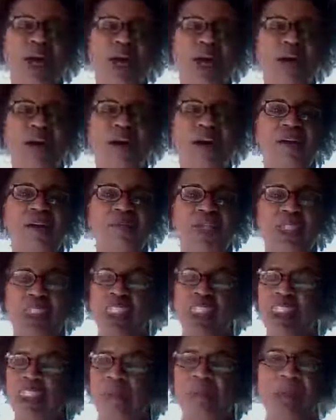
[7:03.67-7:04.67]
of the
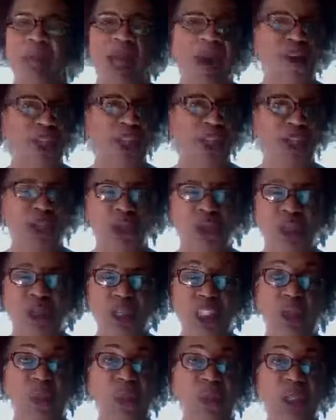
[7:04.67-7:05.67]
disempowering
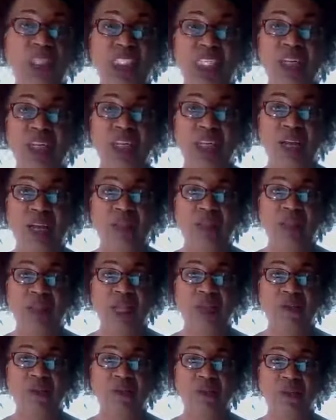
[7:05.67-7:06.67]
story that we're telling
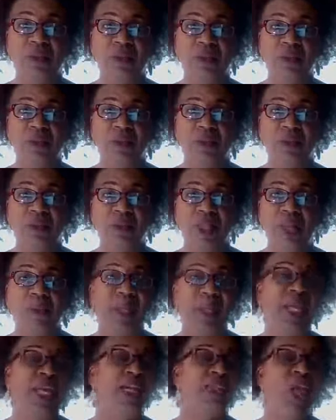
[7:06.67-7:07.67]
ourselves.
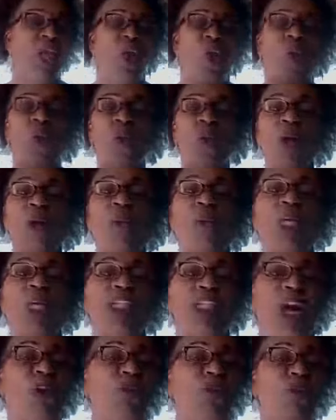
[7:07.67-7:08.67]
Because when we
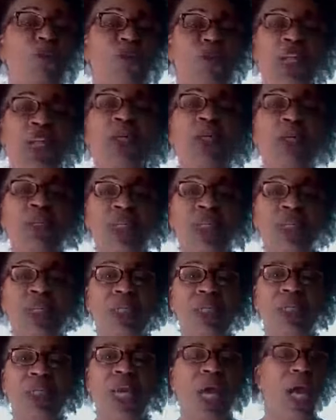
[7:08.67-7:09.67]
don't feel
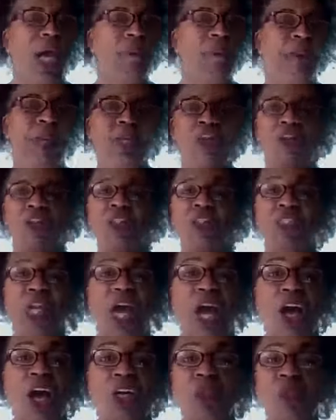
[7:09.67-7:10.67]
good about
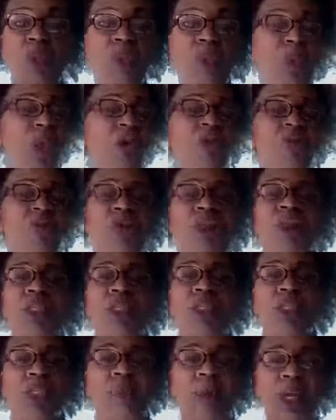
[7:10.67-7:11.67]
ourselves, when we don't feel
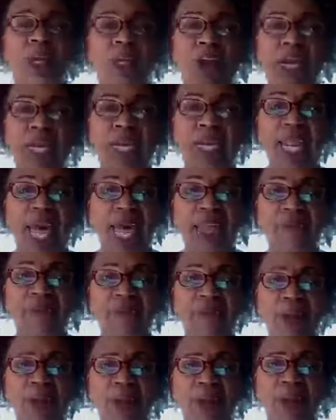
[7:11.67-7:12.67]
good about our life,